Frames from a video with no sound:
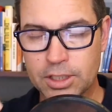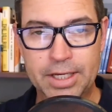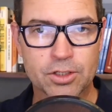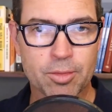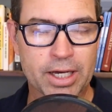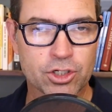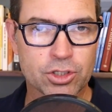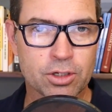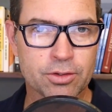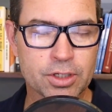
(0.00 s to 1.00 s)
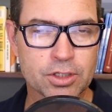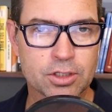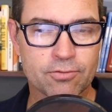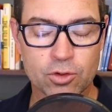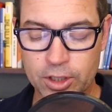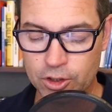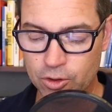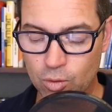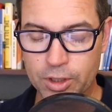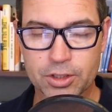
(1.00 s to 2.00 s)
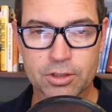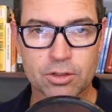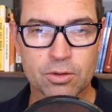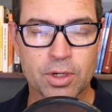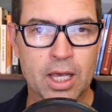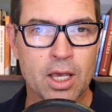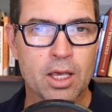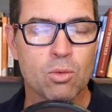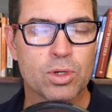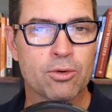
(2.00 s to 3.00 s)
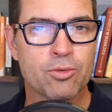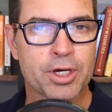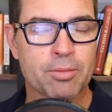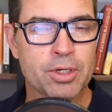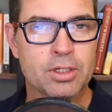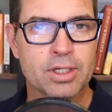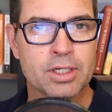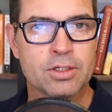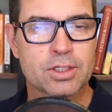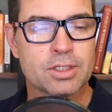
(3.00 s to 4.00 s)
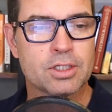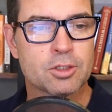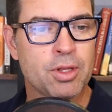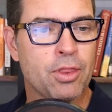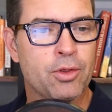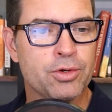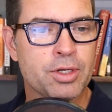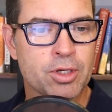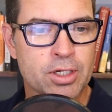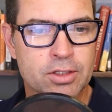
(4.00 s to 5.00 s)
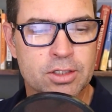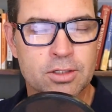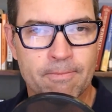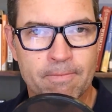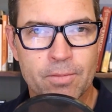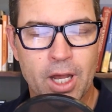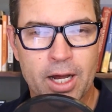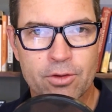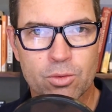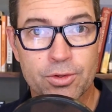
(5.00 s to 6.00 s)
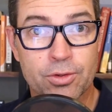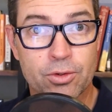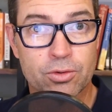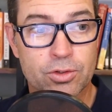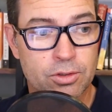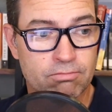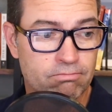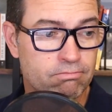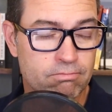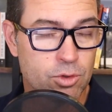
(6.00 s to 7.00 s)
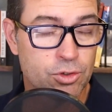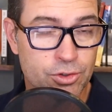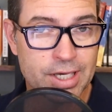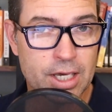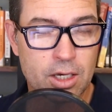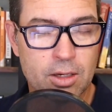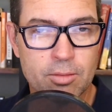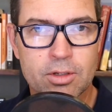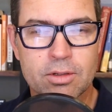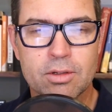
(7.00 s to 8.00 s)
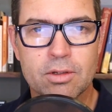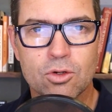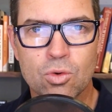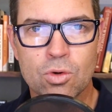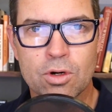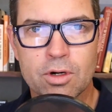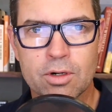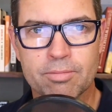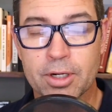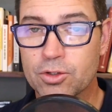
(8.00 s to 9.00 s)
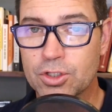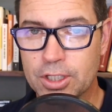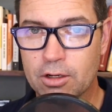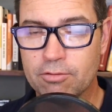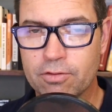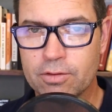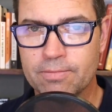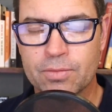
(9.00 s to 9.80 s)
Take some action on this. And if you're not sure what to do, what I would recommend is spend 30 minutes either with your team or by yourself